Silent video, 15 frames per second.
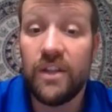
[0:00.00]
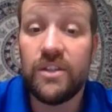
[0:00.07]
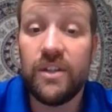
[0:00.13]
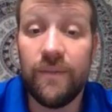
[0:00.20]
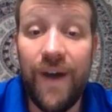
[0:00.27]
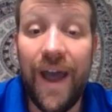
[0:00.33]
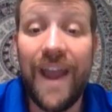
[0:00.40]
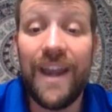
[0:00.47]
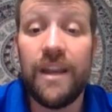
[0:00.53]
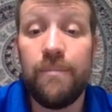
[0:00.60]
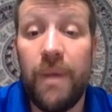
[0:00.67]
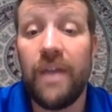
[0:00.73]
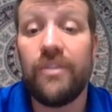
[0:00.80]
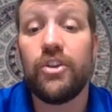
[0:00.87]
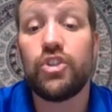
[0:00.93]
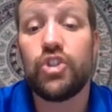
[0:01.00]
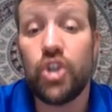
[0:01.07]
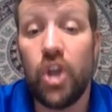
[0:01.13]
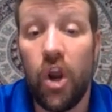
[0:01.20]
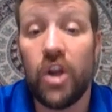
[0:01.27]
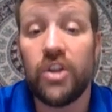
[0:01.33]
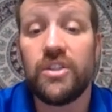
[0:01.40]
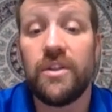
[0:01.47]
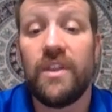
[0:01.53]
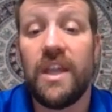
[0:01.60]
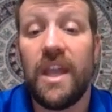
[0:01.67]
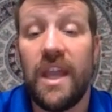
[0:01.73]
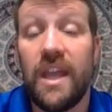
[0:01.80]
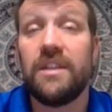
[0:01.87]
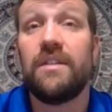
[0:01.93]
divided by the charge of the
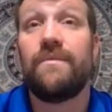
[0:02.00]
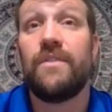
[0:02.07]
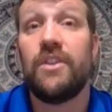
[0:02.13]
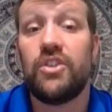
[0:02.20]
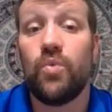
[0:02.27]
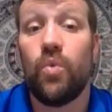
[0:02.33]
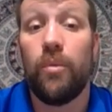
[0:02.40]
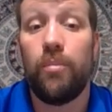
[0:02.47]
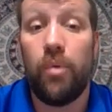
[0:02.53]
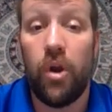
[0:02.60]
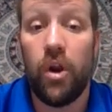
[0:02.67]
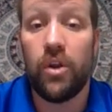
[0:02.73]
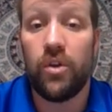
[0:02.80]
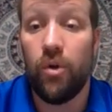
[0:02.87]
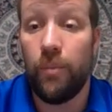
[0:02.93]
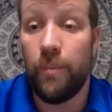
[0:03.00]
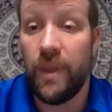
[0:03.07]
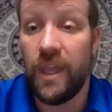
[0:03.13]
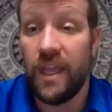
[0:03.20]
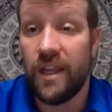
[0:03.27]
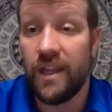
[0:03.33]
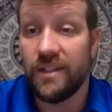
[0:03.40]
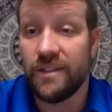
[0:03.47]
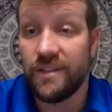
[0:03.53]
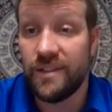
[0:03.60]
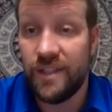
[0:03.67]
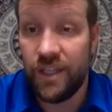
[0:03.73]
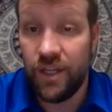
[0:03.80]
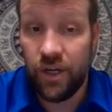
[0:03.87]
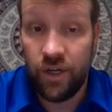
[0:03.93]
individual particle being
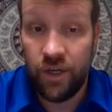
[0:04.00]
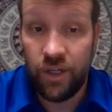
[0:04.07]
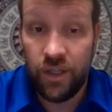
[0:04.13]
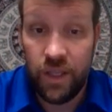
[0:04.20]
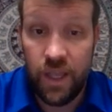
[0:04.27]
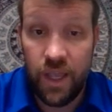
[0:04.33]
considered.